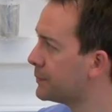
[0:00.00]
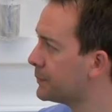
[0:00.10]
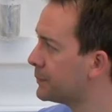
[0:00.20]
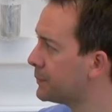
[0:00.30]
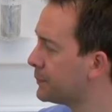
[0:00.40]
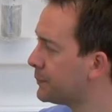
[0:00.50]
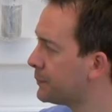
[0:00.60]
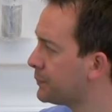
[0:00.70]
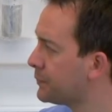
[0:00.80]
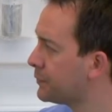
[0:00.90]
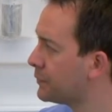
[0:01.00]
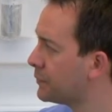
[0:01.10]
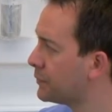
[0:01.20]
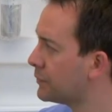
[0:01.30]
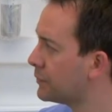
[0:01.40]

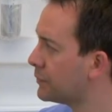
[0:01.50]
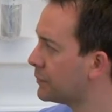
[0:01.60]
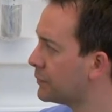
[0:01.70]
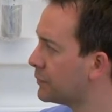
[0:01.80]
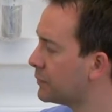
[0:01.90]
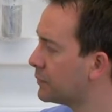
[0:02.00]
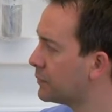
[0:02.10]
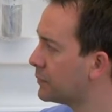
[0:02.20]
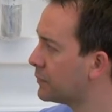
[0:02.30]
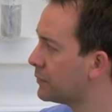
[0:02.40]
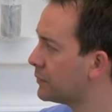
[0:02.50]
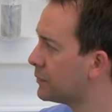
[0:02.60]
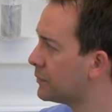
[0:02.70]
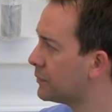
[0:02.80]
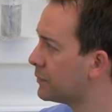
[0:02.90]

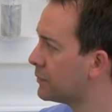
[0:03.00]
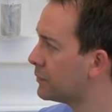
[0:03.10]
[no speech]